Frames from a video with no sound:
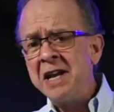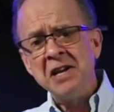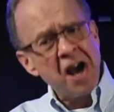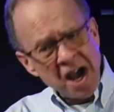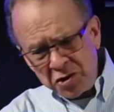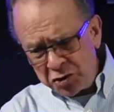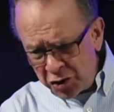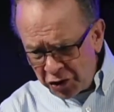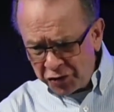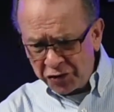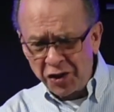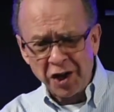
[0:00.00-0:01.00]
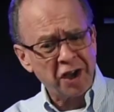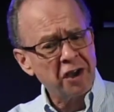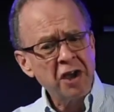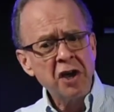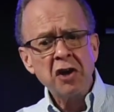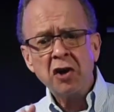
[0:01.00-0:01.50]
not just the
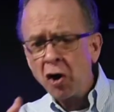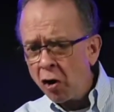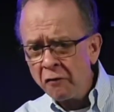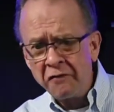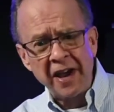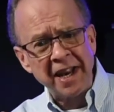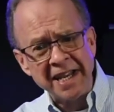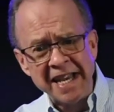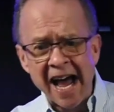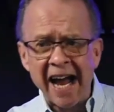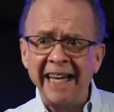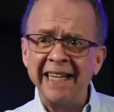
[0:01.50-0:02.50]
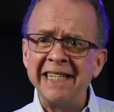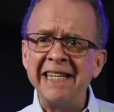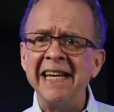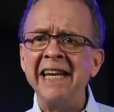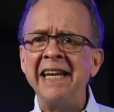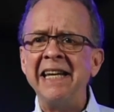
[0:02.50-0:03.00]
COVID
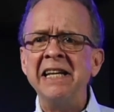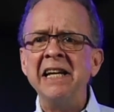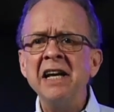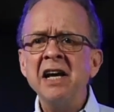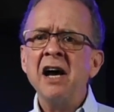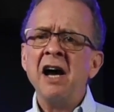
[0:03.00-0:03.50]
nineteen